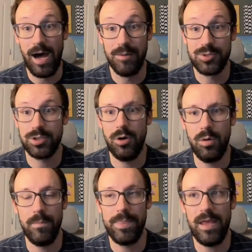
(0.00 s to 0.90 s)

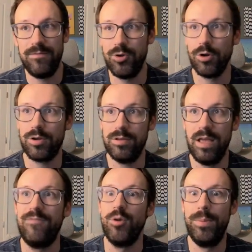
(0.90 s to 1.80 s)
So if
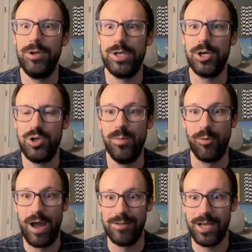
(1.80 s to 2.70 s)
you're building a cube
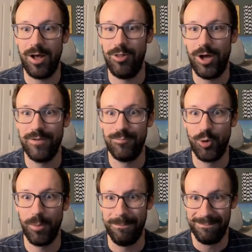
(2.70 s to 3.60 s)
around like a lot of
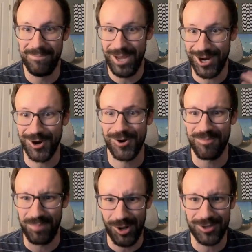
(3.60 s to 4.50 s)
more bigger,
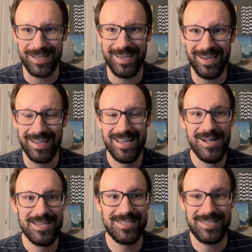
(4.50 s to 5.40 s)
bulky
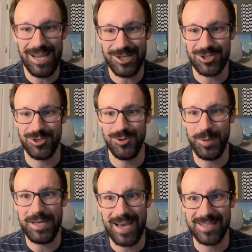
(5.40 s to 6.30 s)
stage 2
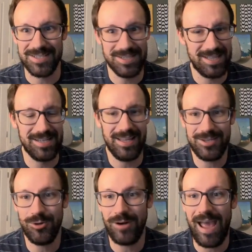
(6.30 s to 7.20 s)
EXs that like
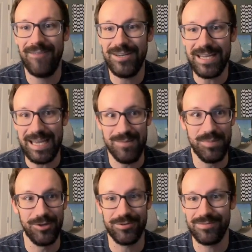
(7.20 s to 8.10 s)
don't have any
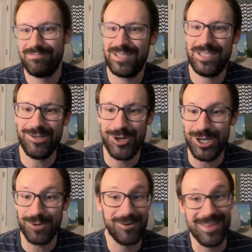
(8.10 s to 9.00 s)
inbuilt synergy
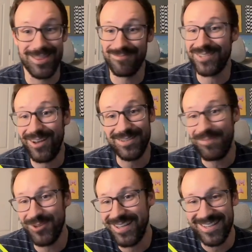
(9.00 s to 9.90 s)
within themselves, I'm
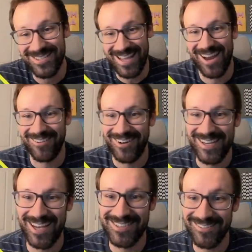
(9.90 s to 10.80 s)
looking at this Aggron
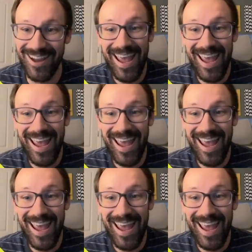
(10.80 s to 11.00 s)
EX here.